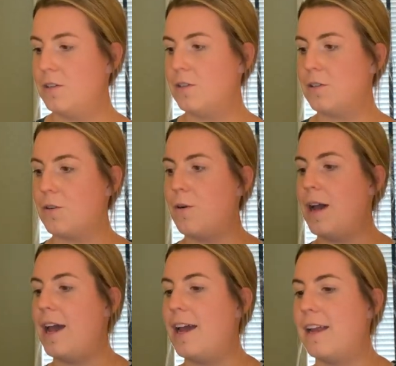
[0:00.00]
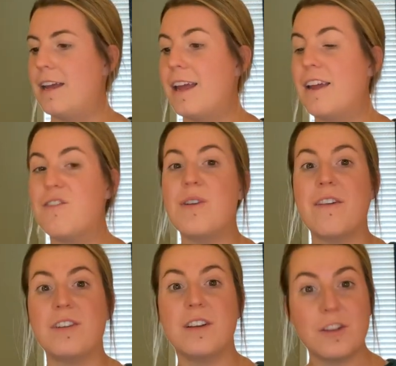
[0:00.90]
So go ahead, if you have
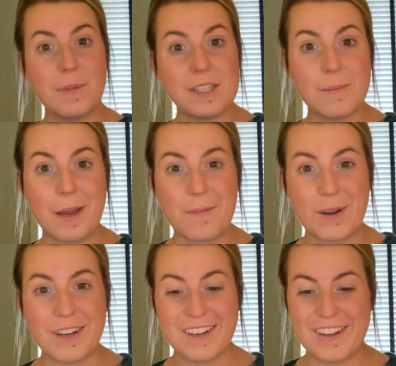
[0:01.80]
another piece of paper,